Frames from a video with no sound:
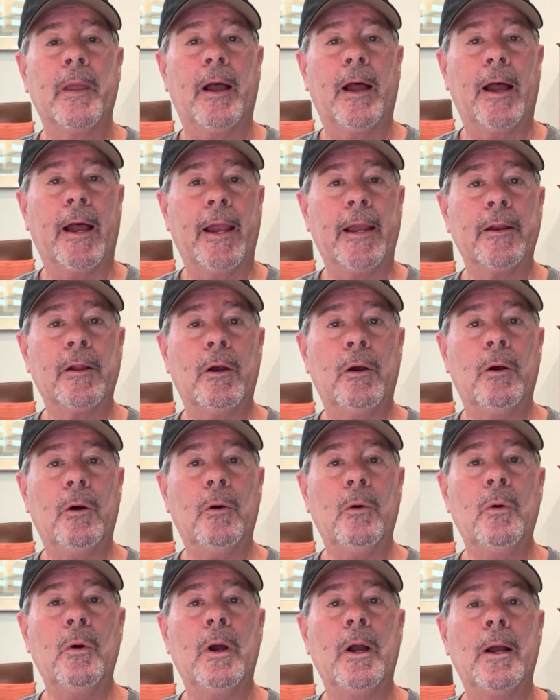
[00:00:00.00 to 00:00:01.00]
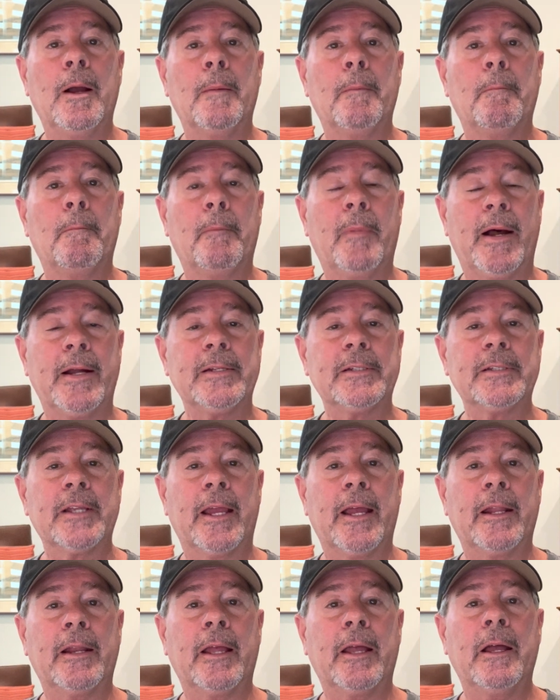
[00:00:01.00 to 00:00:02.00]
Idaho,
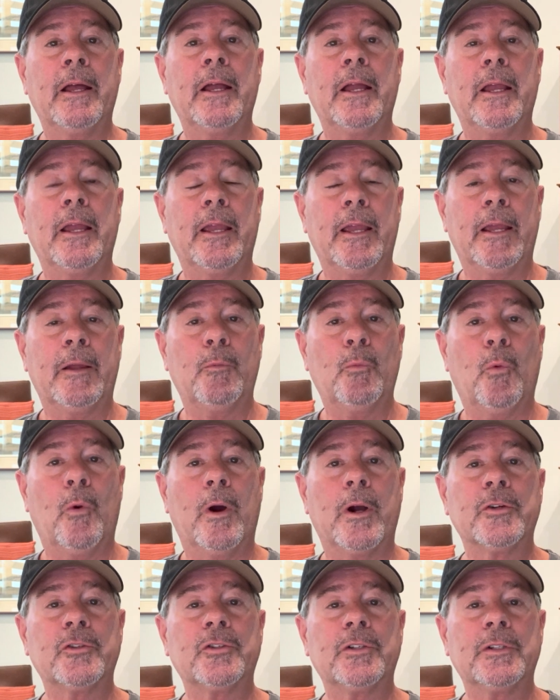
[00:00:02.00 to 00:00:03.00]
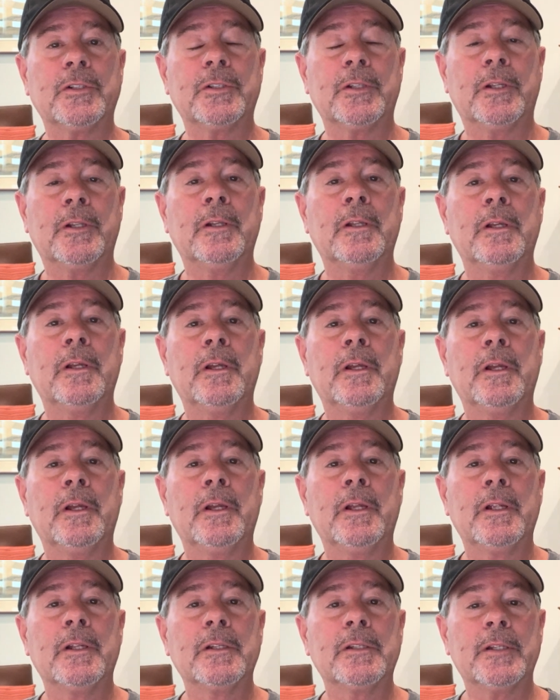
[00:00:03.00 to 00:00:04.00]
Montana, and Washington.
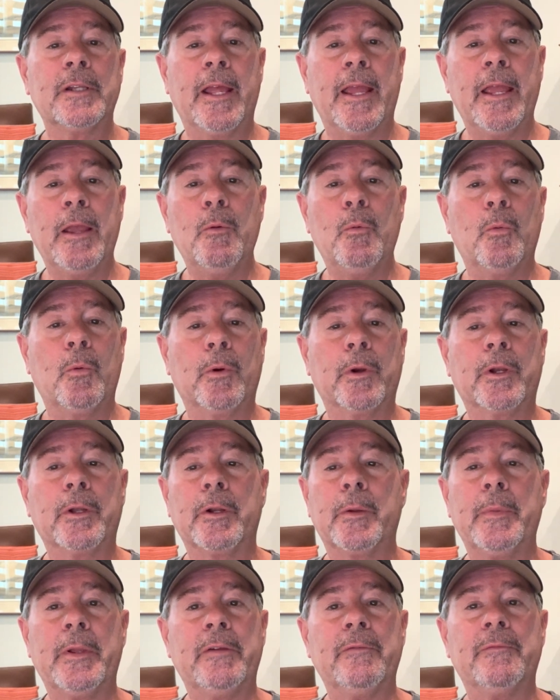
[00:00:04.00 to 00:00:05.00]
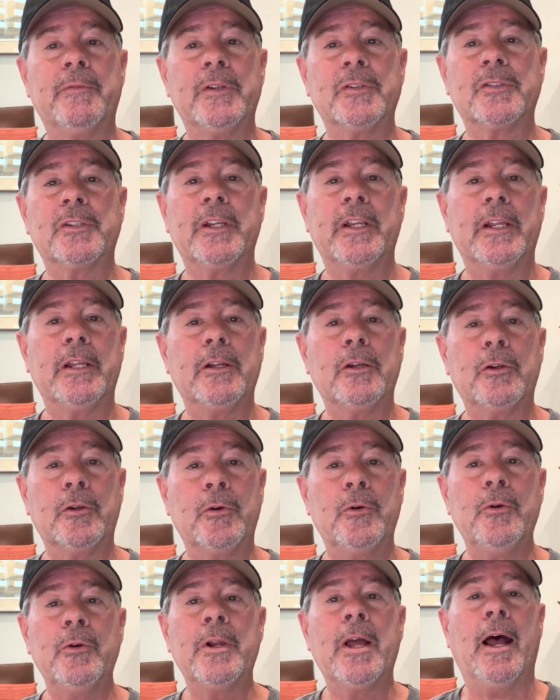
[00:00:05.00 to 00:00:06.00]
Today, we're going to be visiting
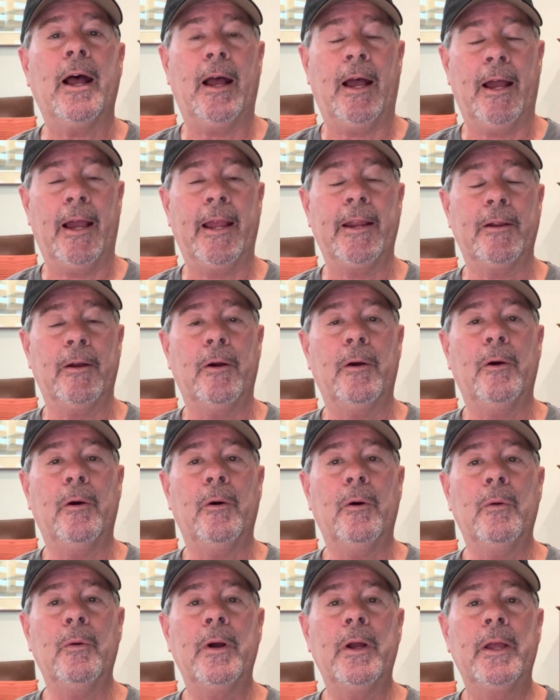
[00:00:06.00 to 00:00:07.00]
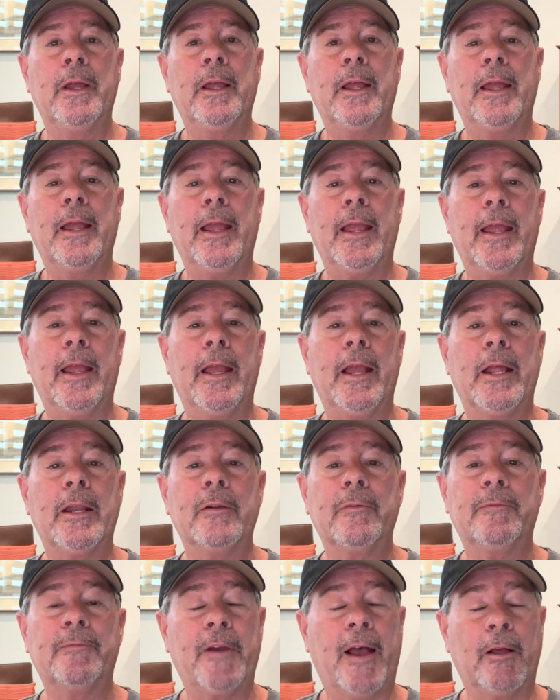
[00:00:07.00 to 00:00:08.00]
Kuna, Idaho,
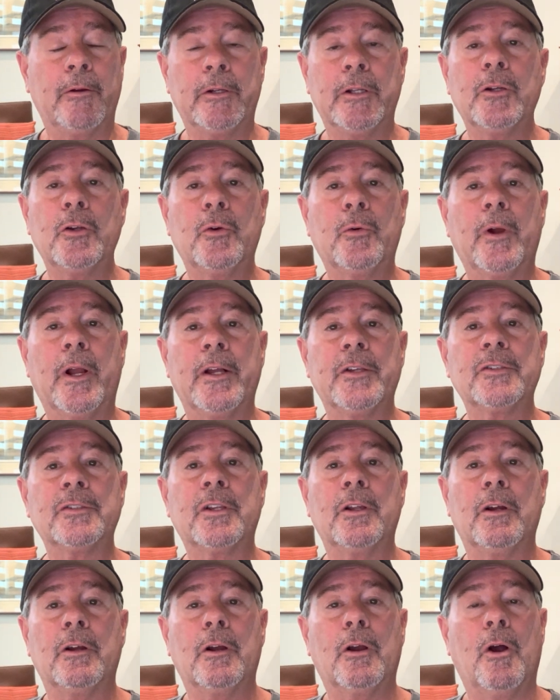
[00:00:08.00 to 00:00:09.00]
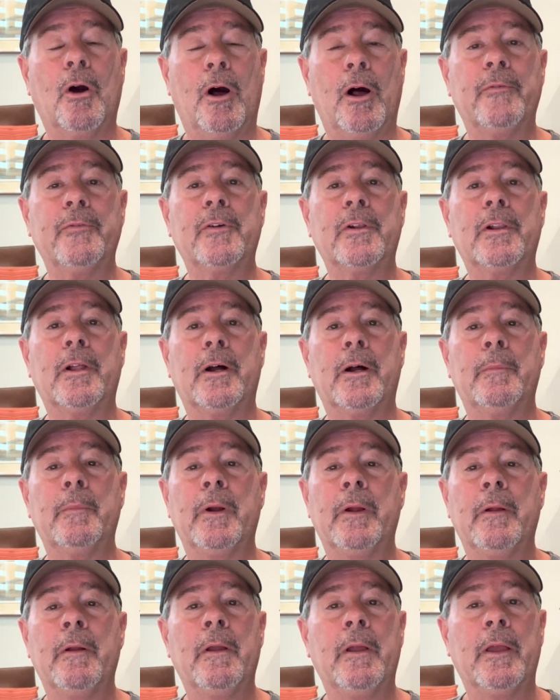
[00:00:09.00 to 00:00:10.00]
and Falcon Crest Golf Club,
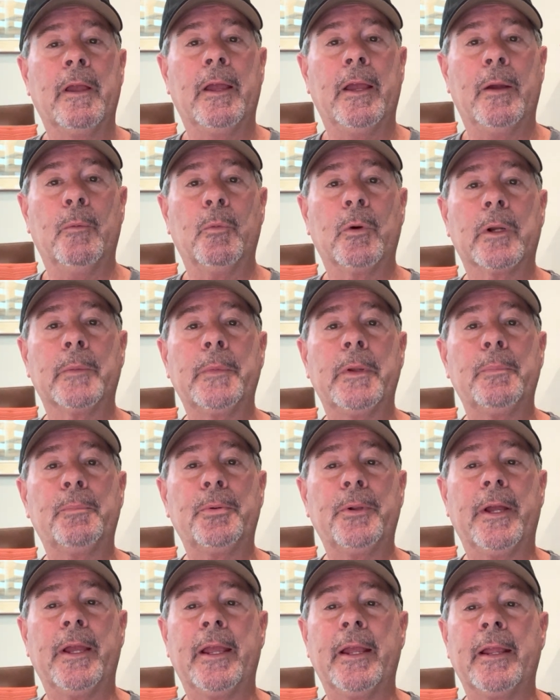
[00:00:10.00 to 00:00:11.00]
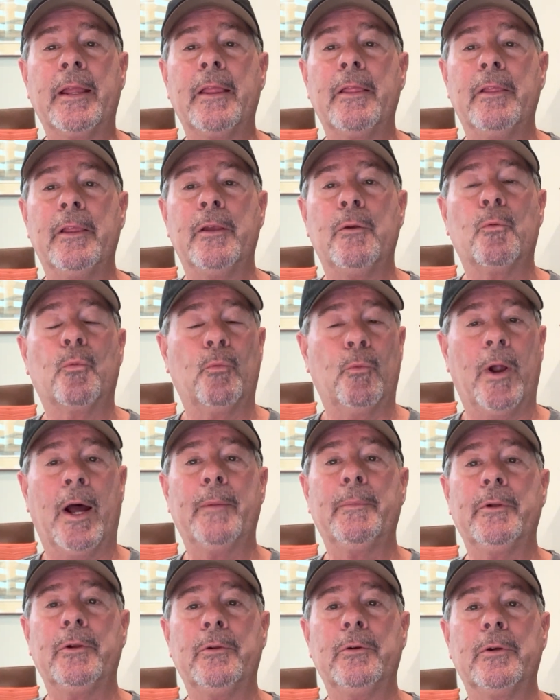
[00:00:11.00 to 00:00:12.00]
and we're going to be playing the
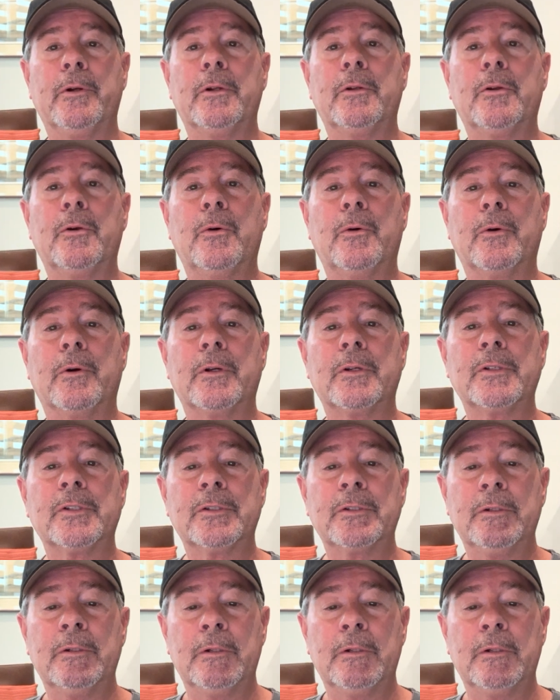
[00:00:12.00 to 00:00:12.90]
Robin Hood course.